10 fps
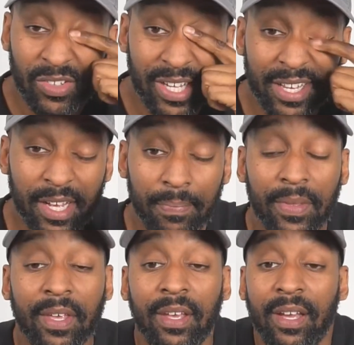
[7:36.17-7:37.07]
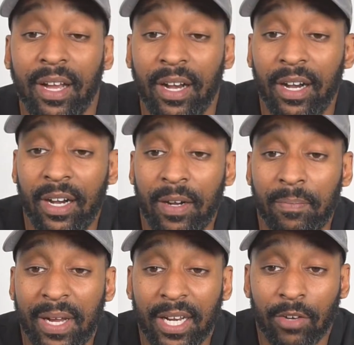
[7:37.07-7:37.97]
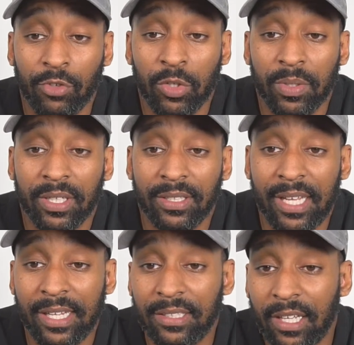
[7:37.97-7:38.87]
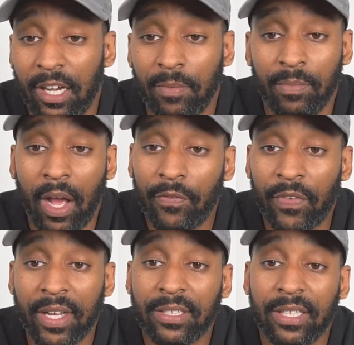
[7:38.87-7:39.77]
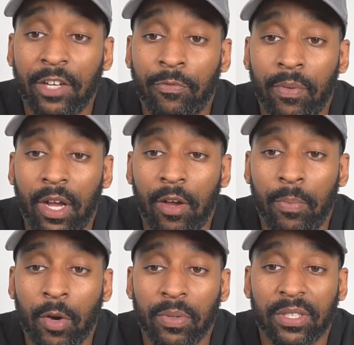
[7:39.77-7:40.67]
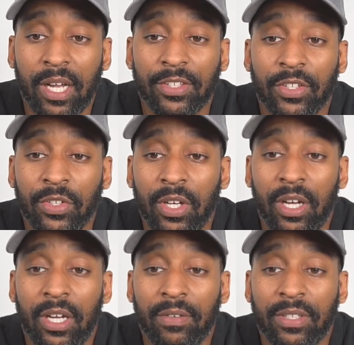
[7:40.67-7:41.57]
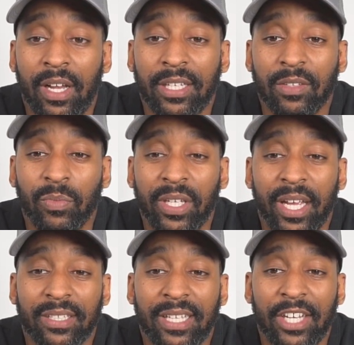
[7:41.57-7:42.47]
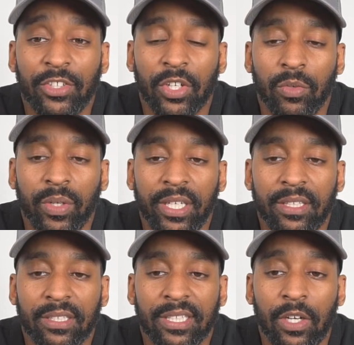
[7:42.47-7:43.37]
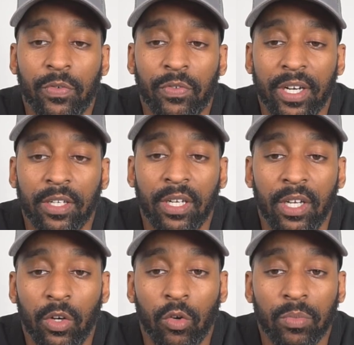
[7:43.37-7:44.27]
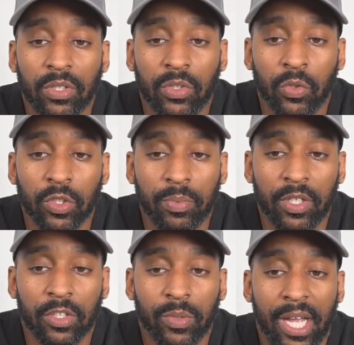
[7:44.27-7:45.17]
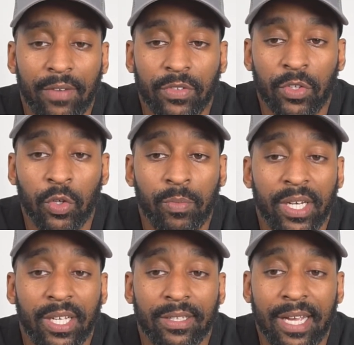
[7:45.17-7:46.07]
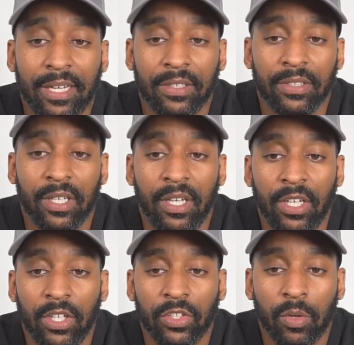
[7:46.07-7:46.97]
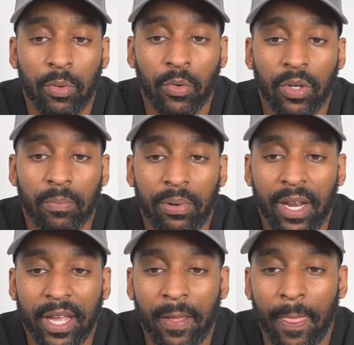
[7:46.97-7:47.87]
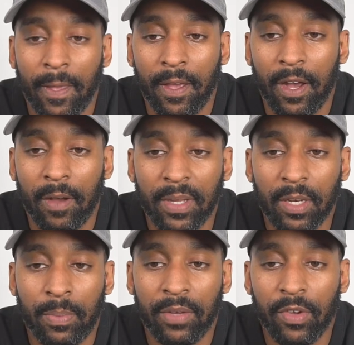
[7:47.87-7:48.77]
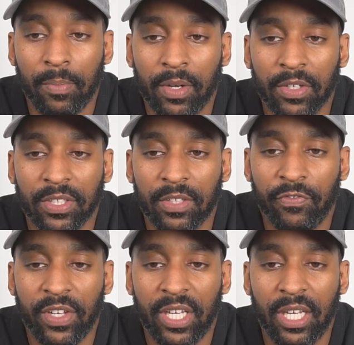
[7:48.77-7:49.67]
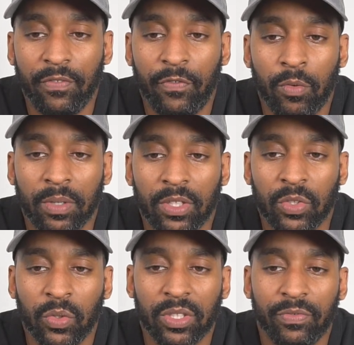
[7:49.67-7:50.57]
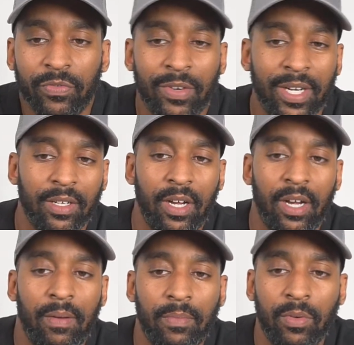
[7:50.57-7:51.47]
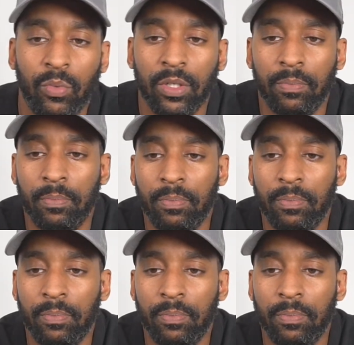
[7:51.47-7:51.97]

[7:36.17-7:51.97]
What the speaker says: tight them. Man like Ruben and Test. Flex, if Pogba signs and we get Sancho, we need to sell Fred or McSauce because we have too many attackers, so Paul can play in the pivot, because the fee for McSauce and Fred would